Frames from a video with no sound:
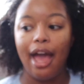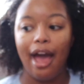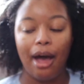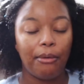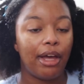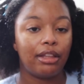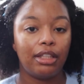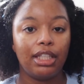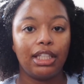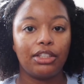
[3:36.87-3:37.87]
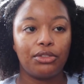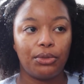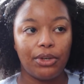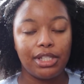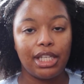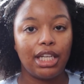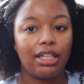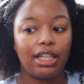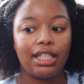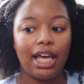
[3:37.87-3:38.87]
how I look towards the end
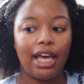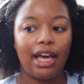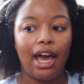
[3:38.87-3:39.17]
of the day.